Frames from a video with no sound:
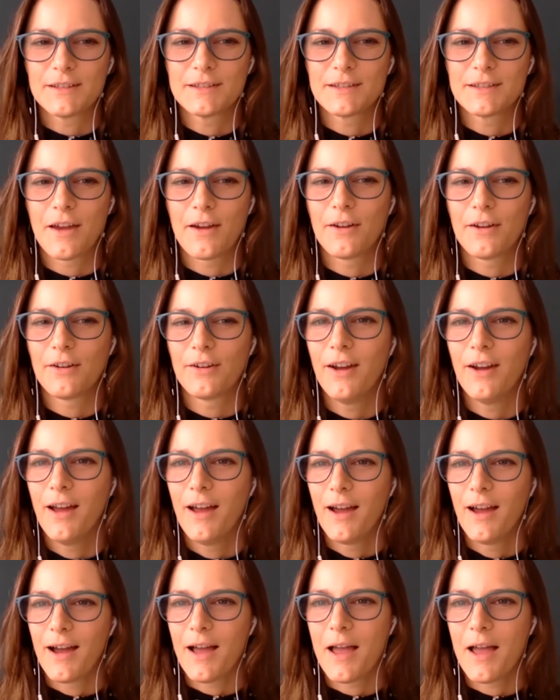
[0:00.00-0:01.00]
So,
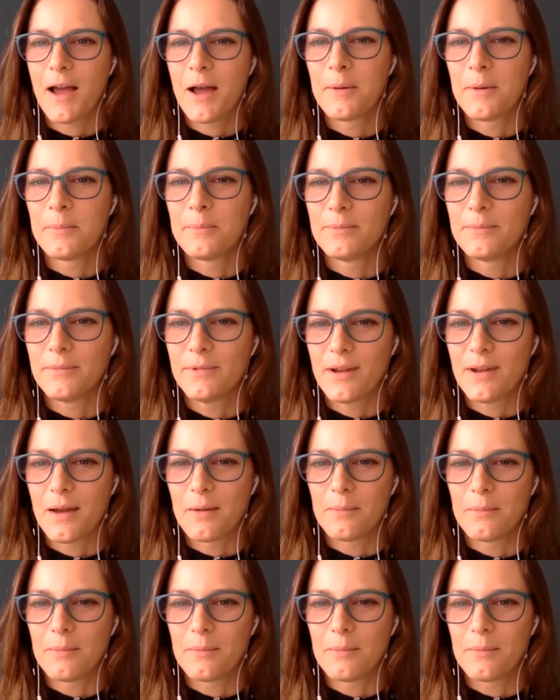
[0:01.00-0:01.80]
you know,